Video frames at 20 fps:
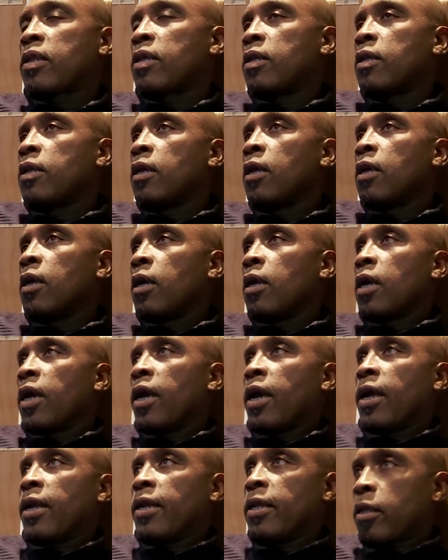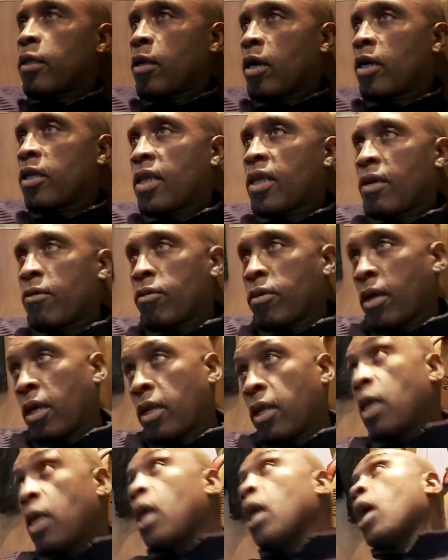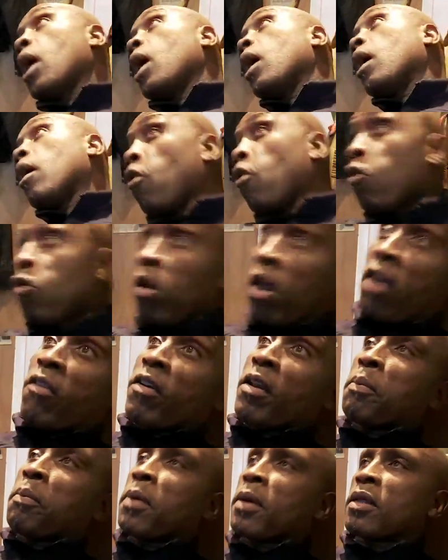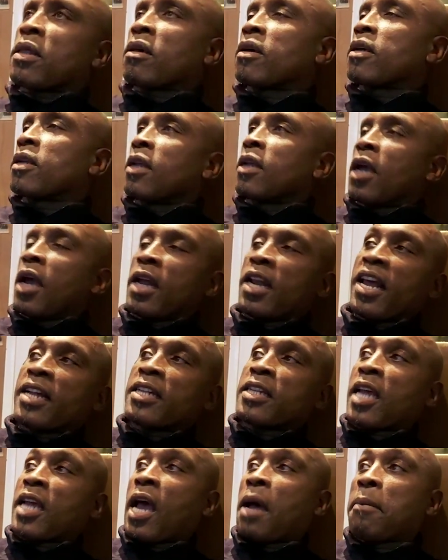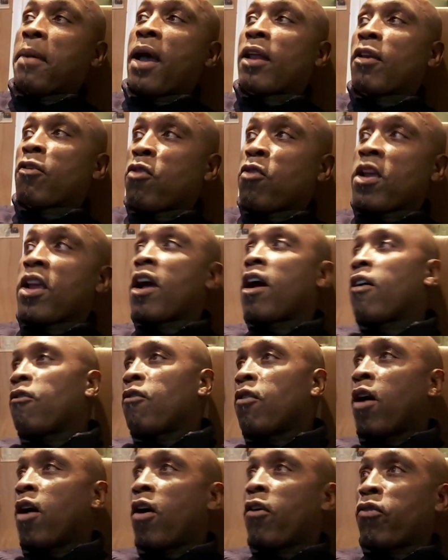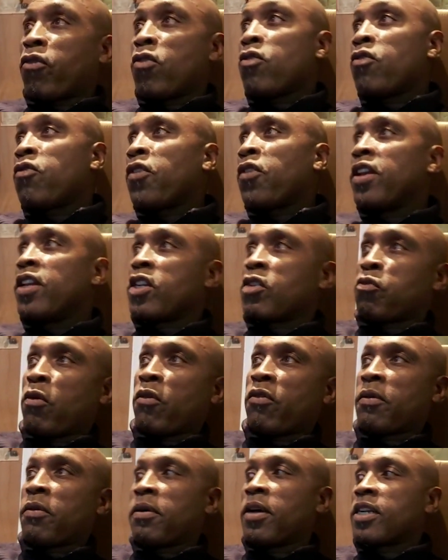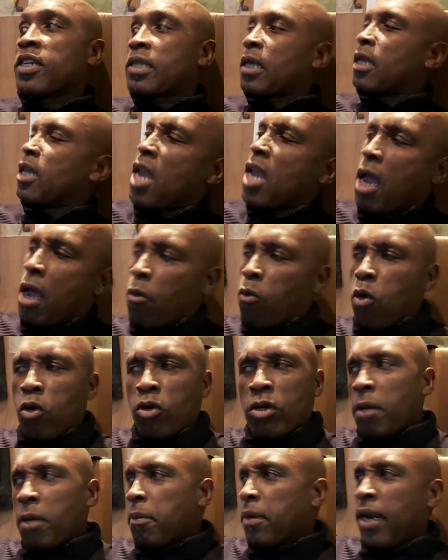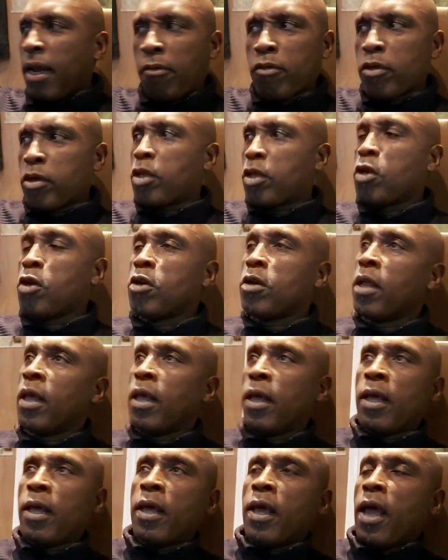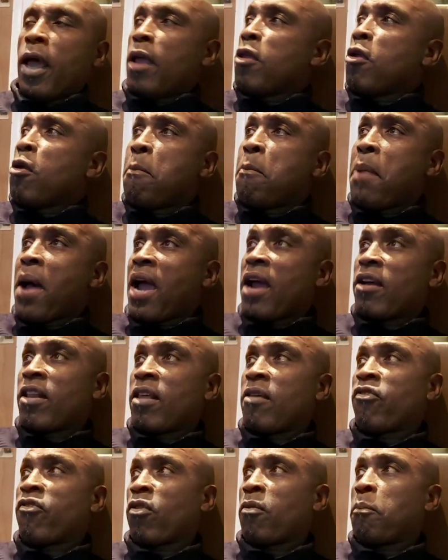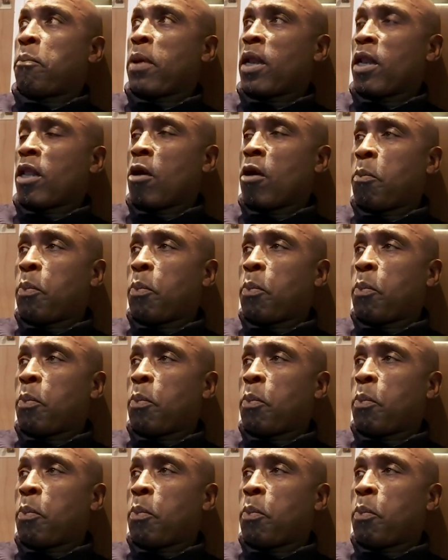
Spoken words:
and this guy's head was going all over the place. And I had to come out the ring up after you finished with him. I had to say, yeah, well done, man. That was good. And you battered him from pillar to